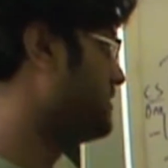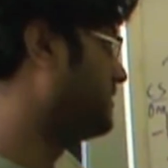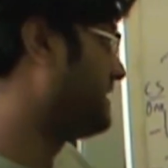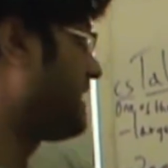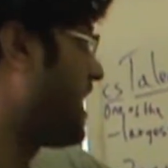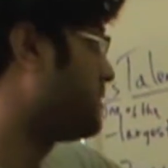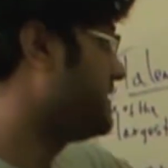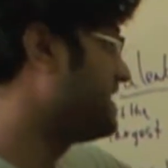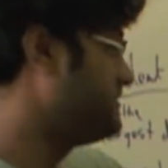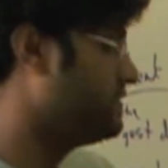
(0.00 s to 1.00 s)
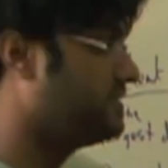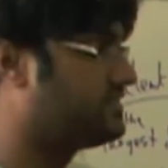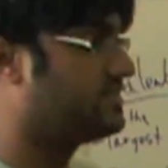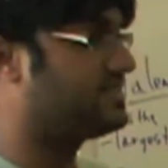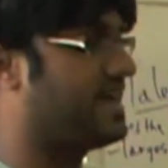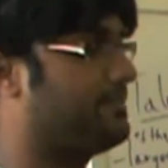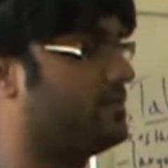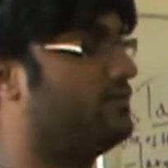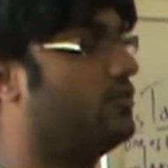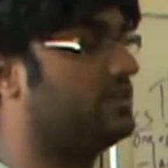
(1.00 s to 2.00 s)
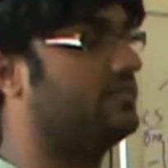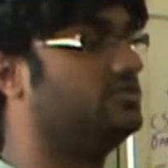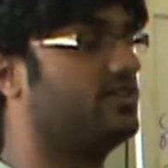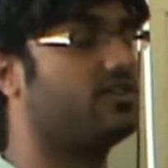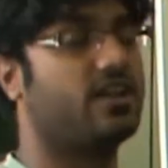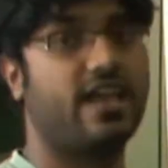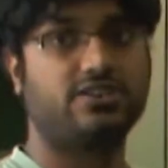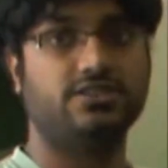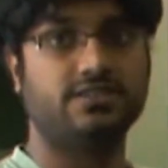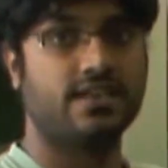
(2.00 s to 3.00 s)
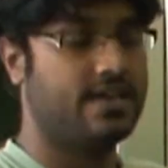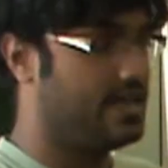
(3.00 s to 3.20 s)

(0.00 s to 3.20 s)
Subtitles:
We looked at how do we get students to sign up to vote in the general elections.